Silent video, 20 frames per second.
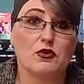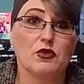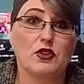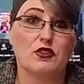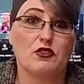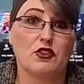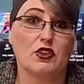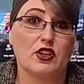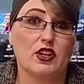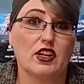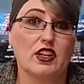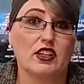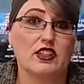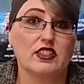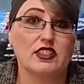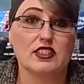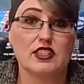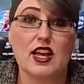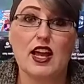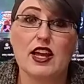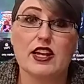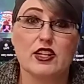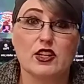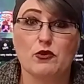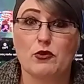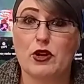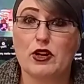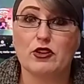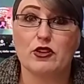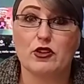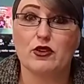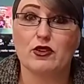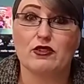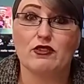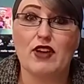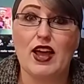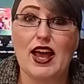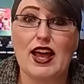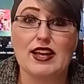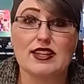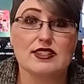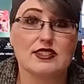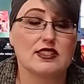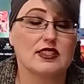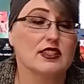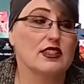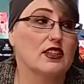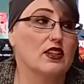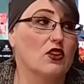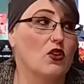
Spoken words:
If you're gonna decide, you better do it fast.